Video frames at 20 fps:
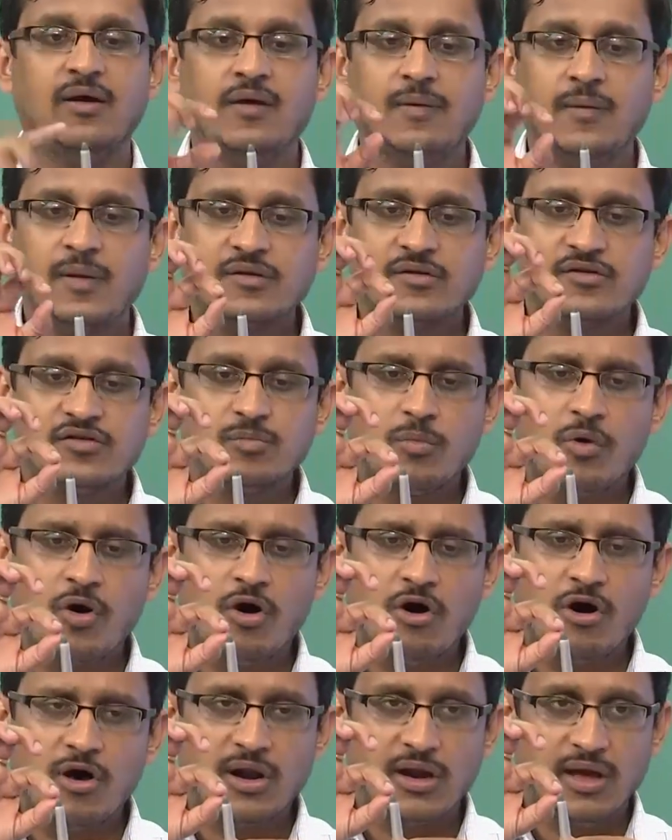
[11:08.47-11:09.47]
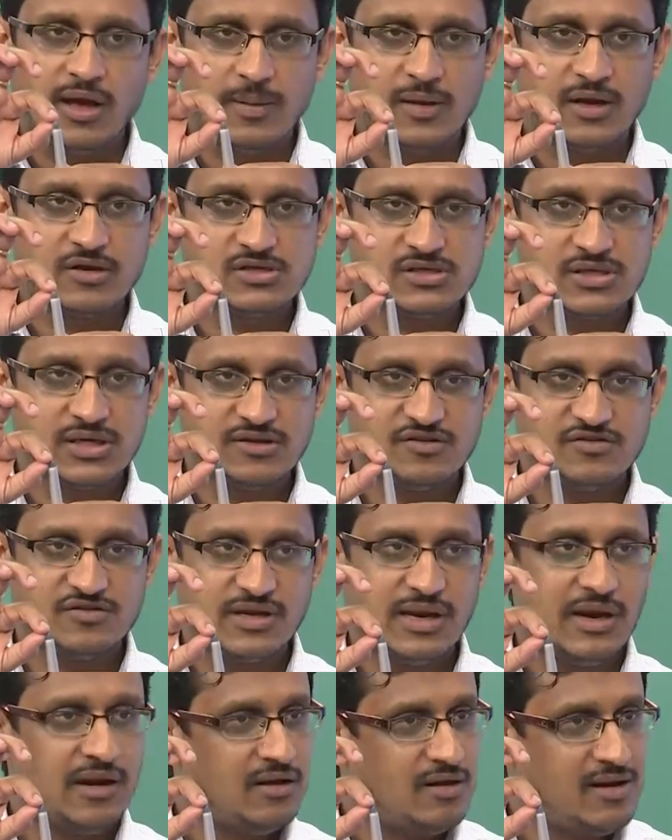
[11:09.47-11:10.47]
There is a small energy that is
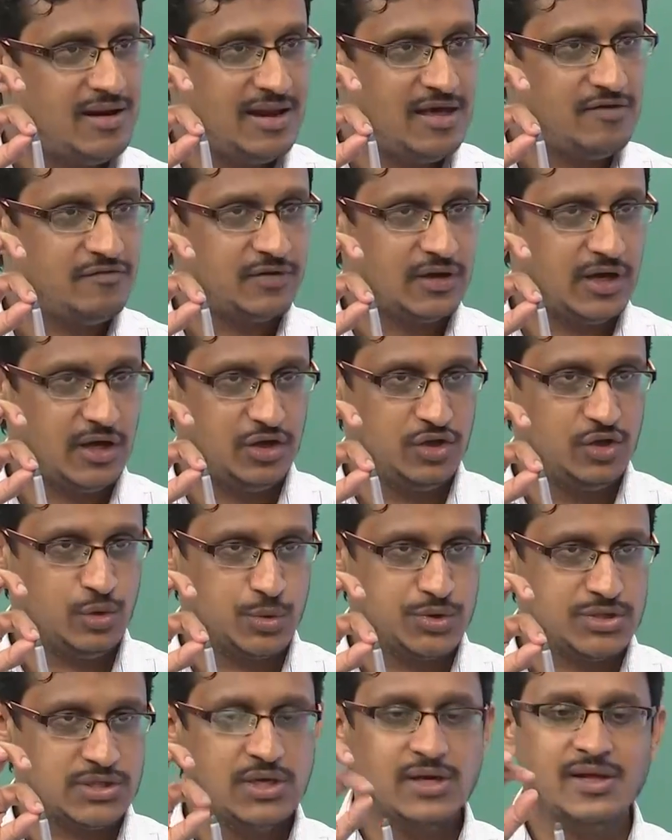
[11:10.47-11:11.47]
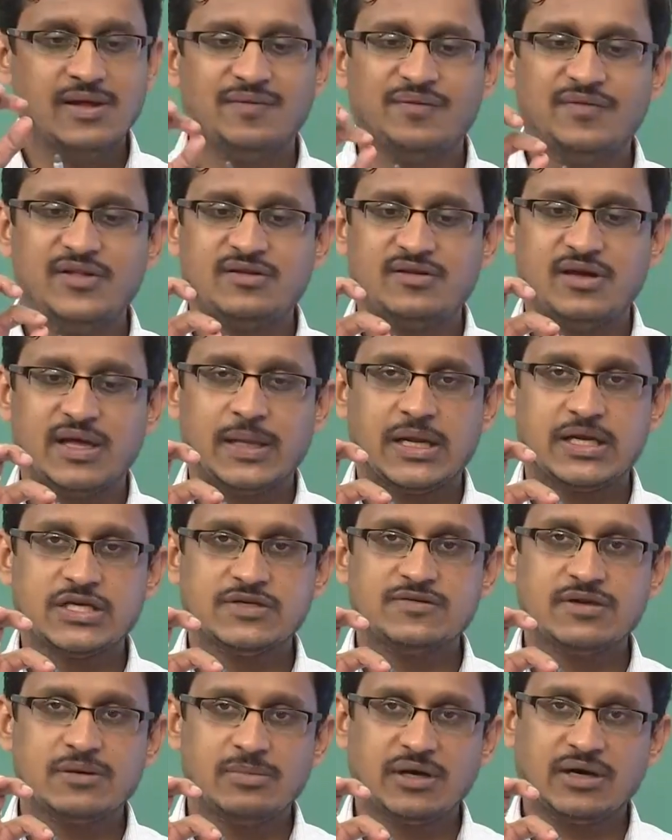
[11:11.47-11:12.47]
still left unused. This energy
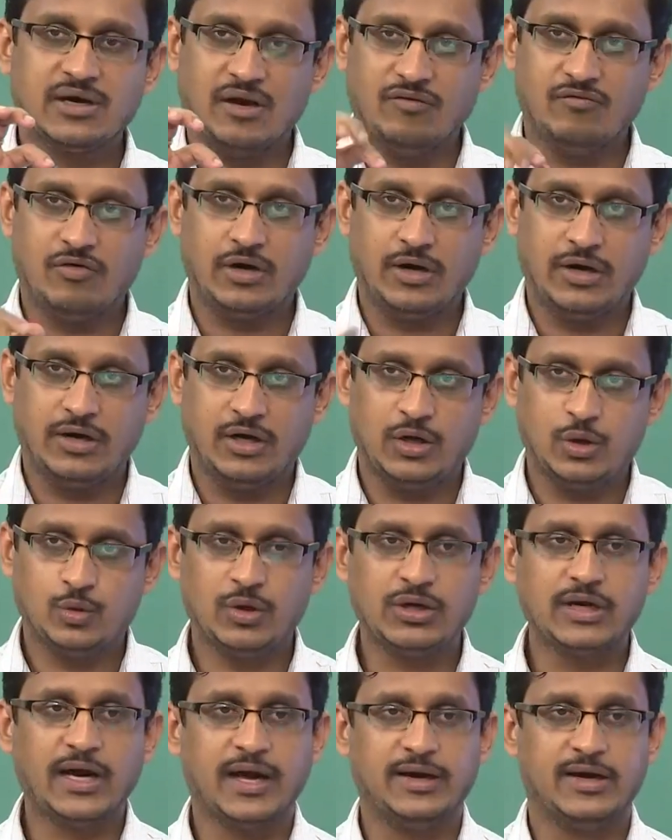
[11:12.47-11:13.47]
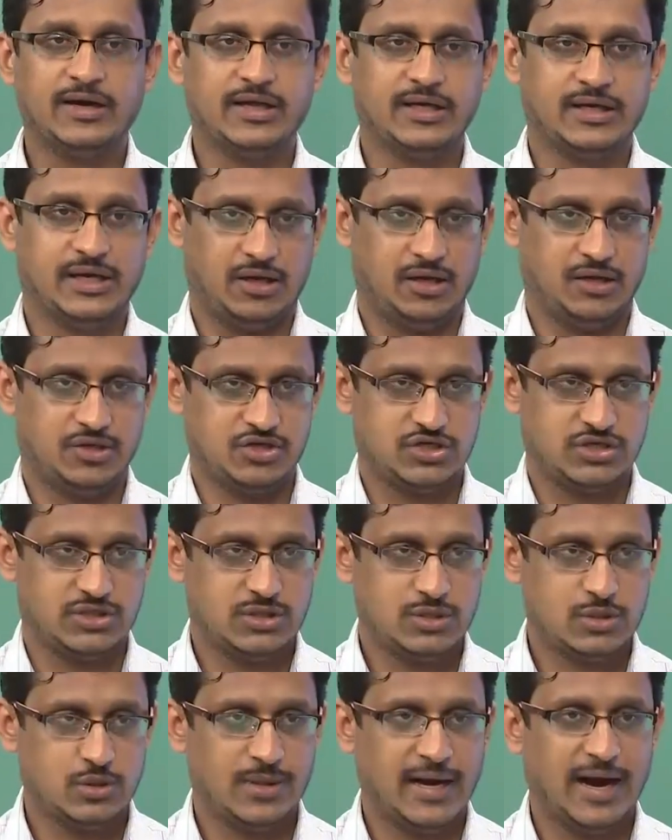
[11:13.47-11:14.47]
will be converted into a kinetic energy.
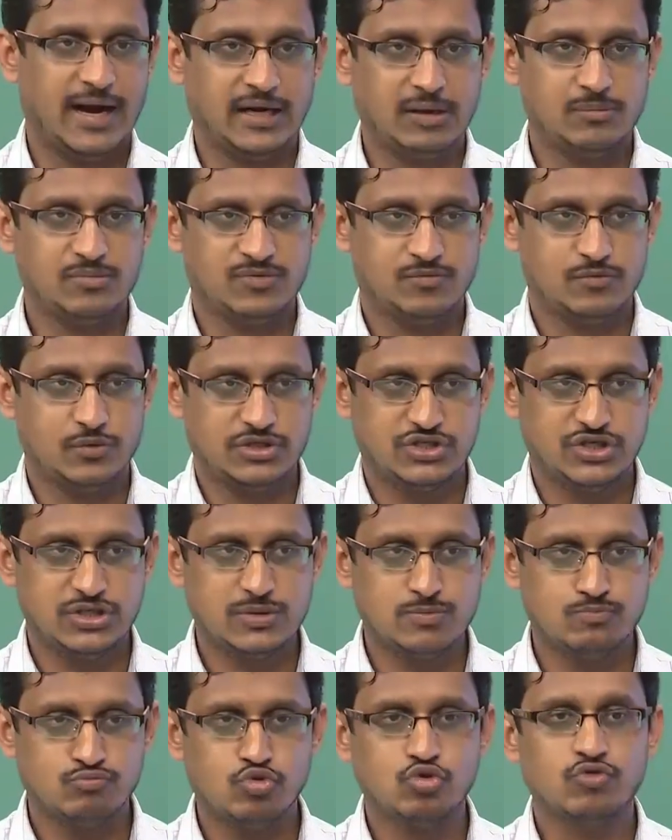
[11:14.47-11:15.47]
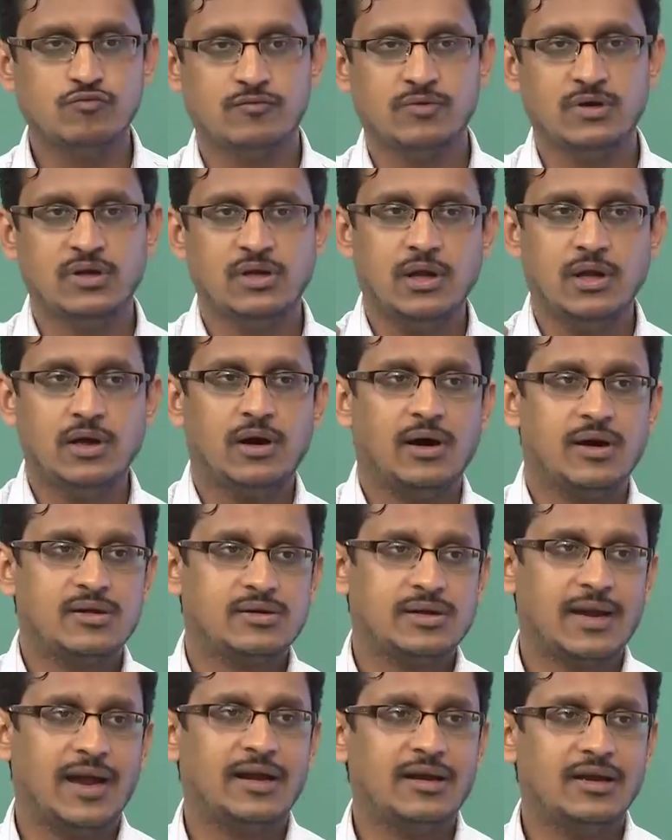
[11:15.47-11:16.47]
So, the atoms will just move
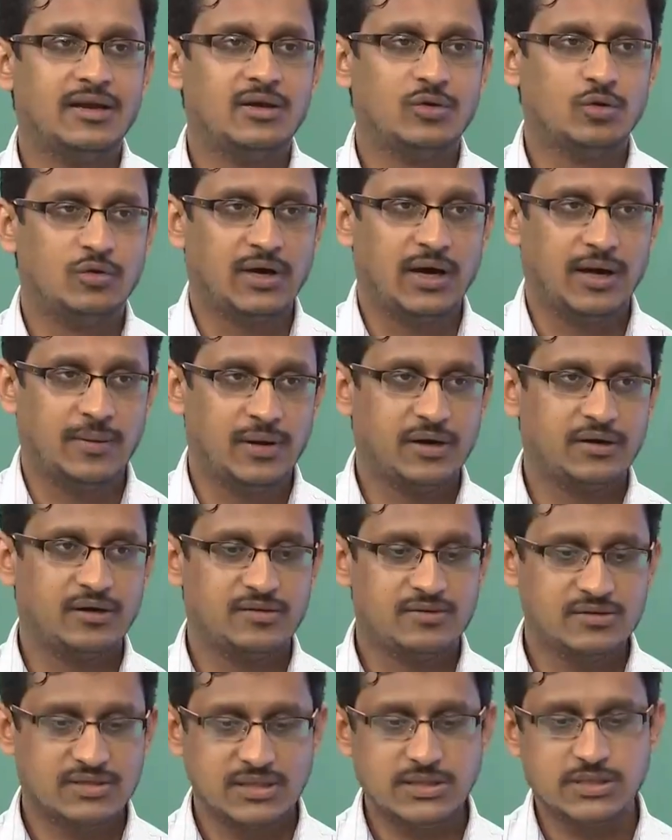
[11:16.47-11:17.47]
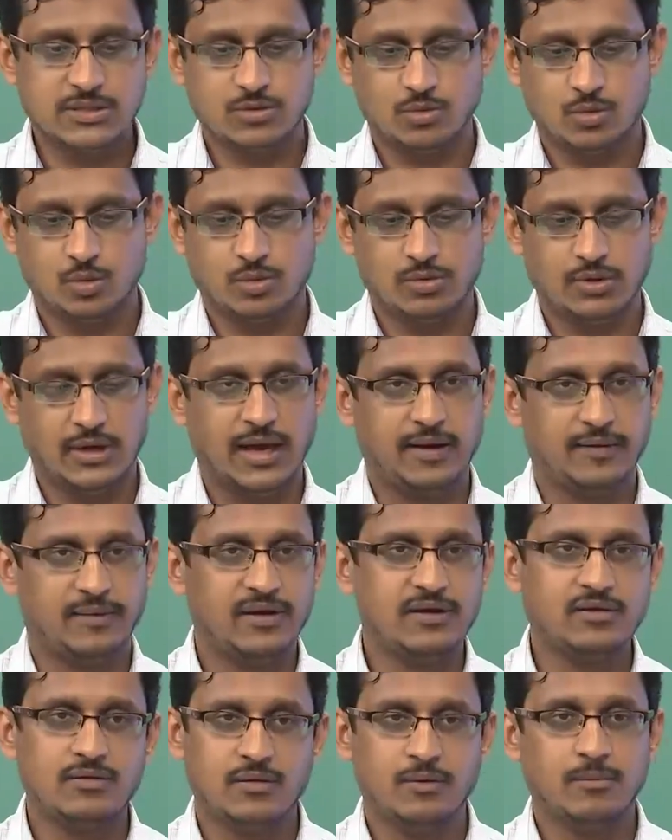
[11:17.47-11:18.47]
slightly to the other distance and
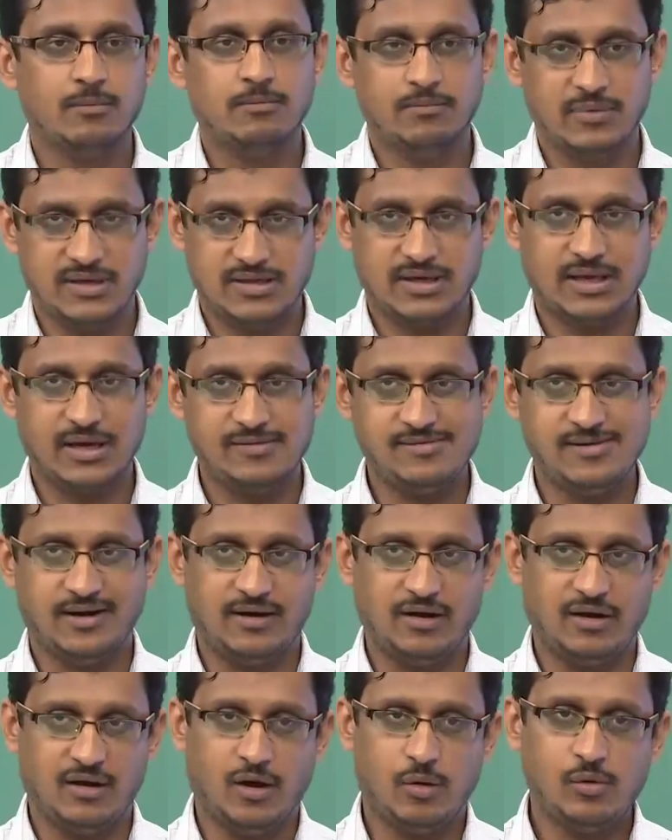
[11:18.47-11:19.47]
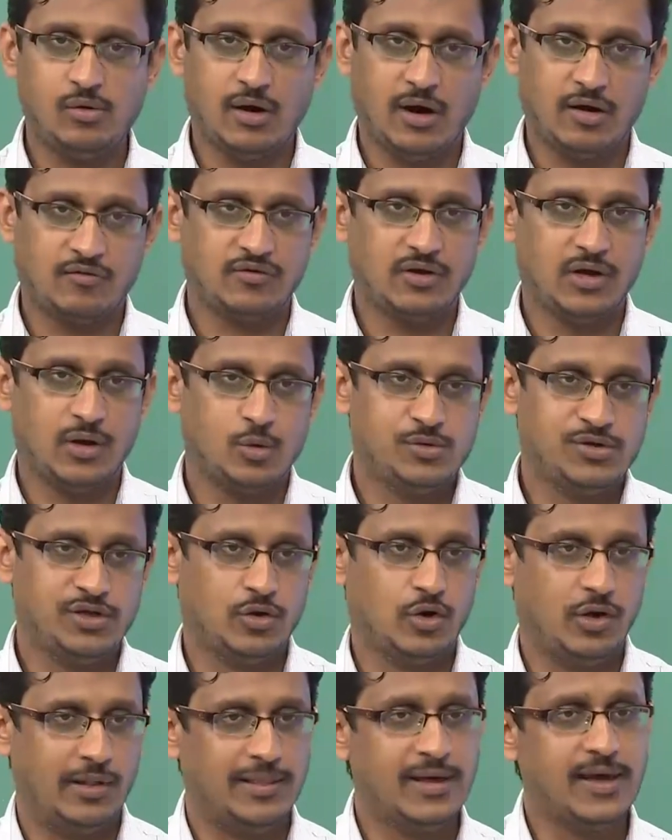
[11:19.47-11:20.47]
then basically settle down after losing
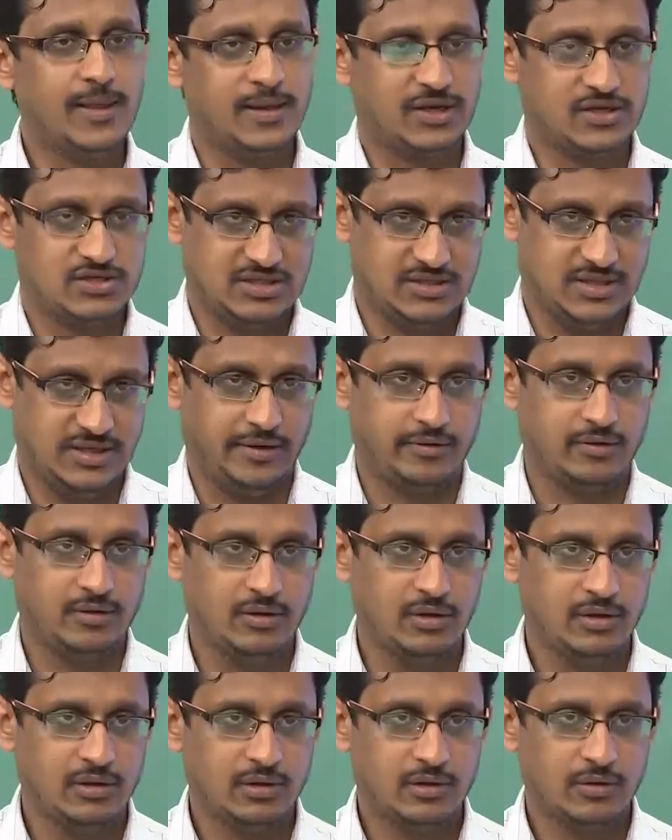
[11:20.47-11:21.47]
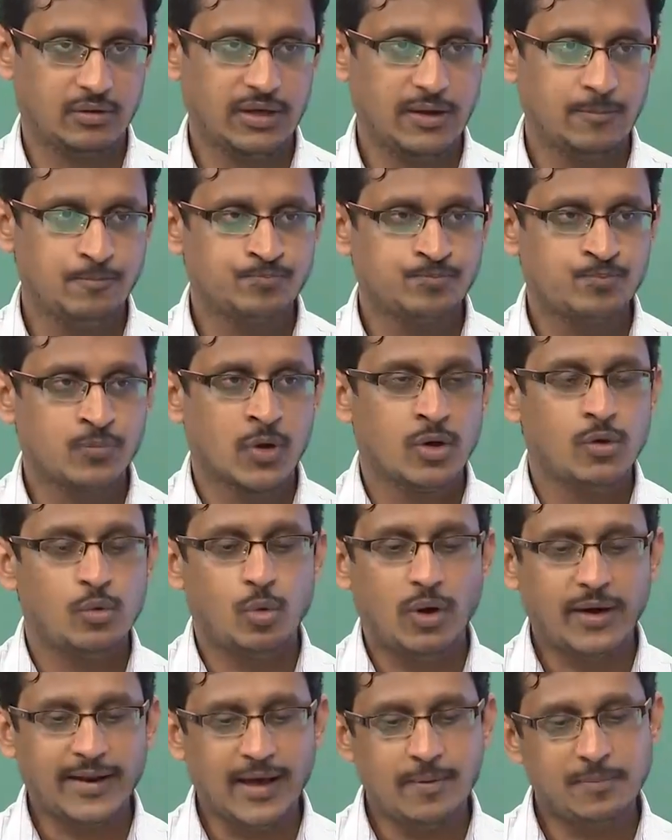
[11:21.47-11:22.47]
all the energy there. Okay.
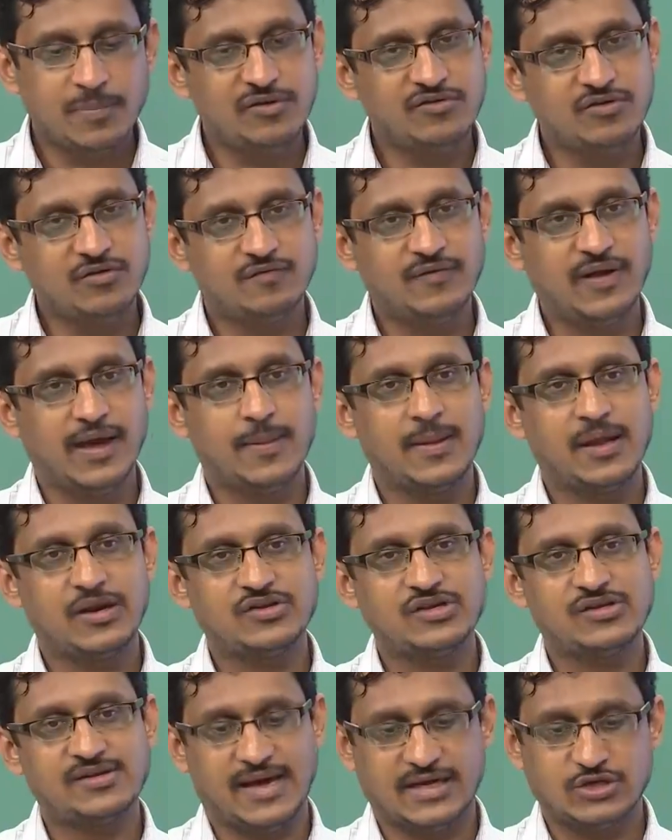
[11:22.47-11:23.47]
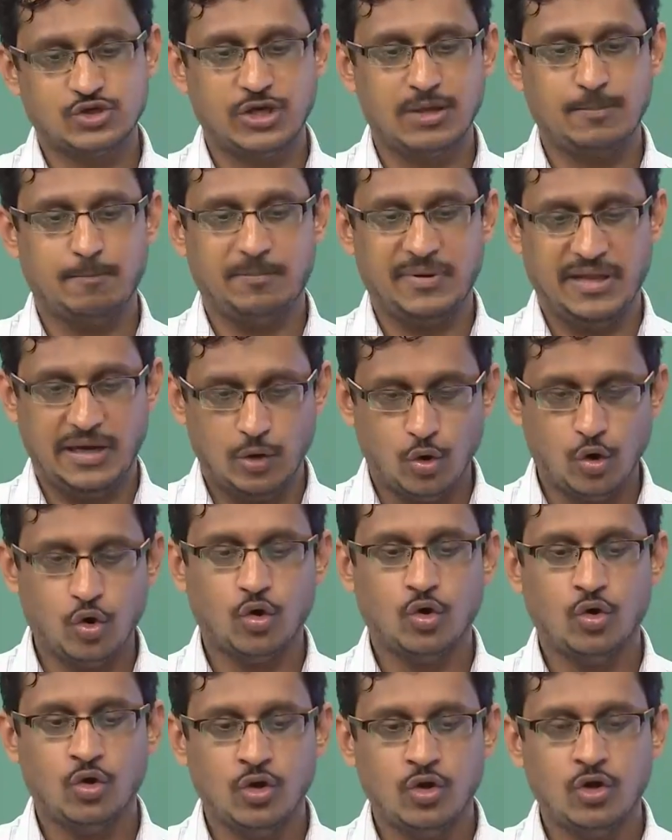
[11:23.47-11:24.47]
What happens if the energy is actually
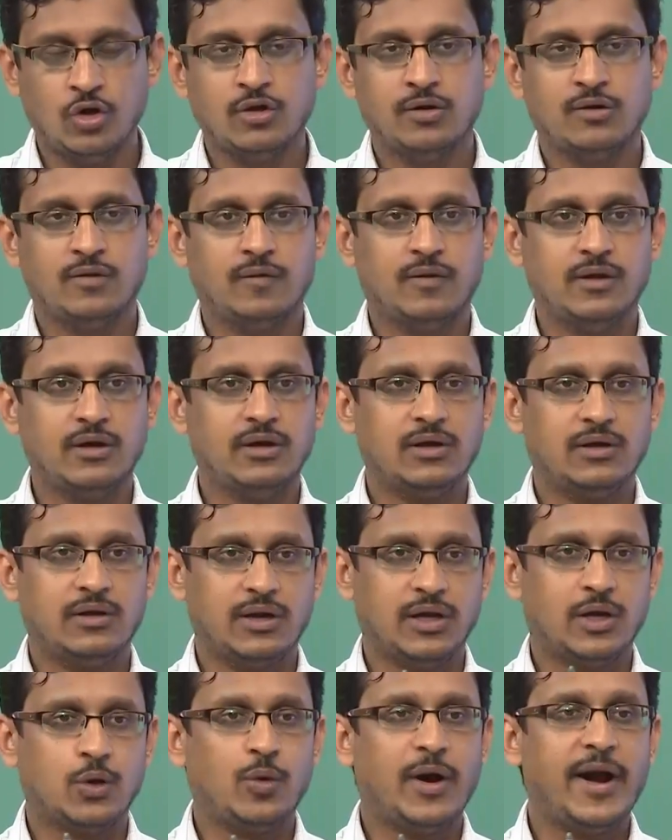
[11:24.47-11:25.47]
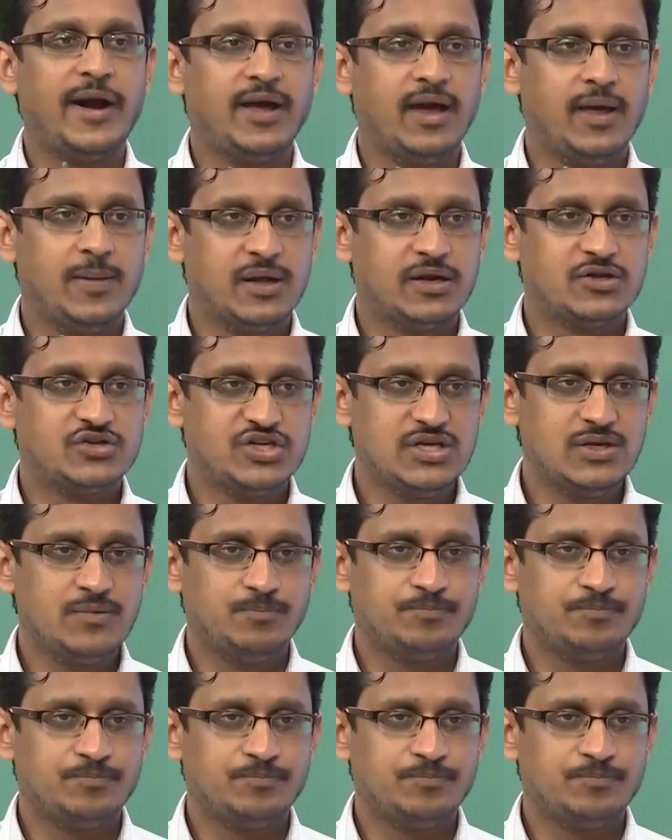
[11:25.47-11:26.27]
below the required energy?